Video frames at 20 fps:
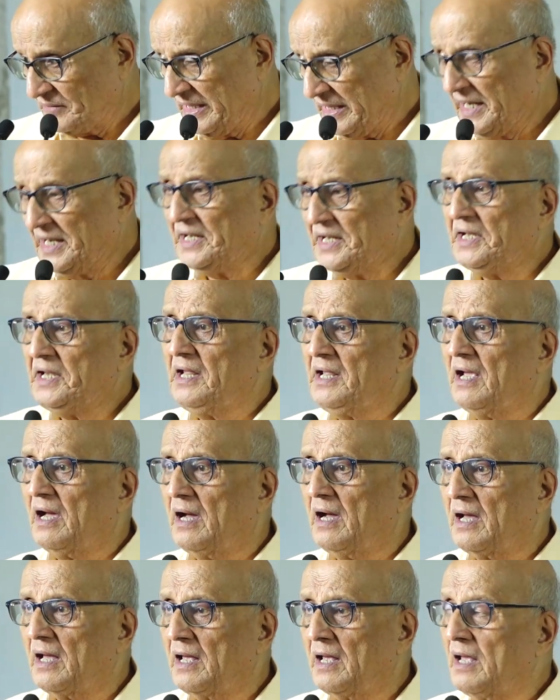
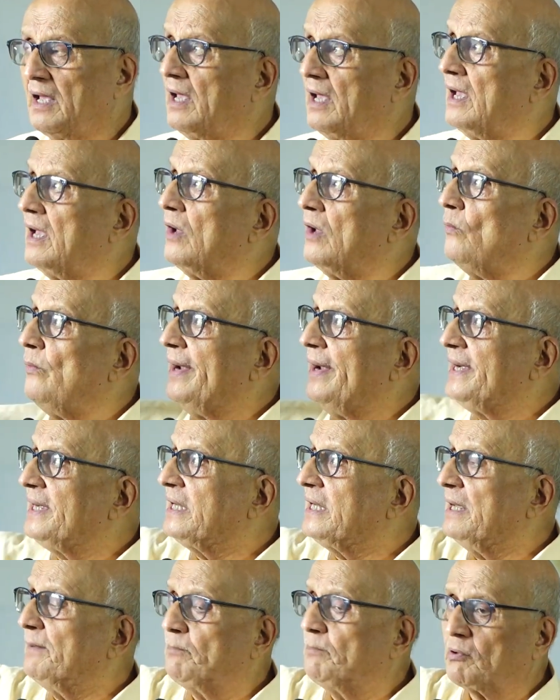India
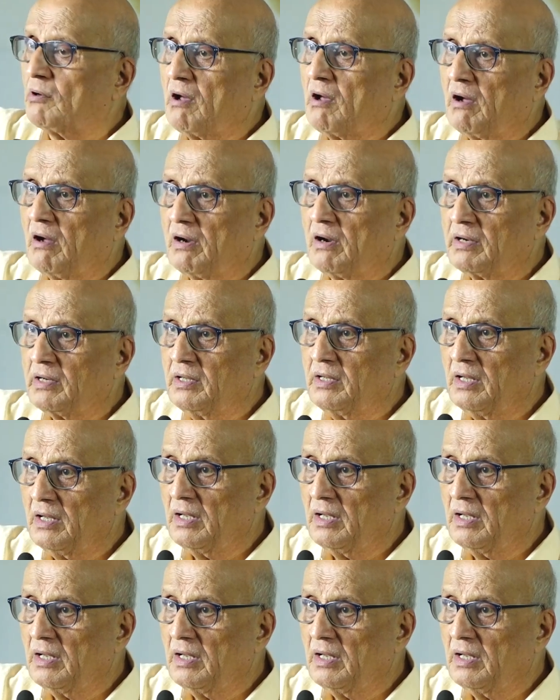went abroad,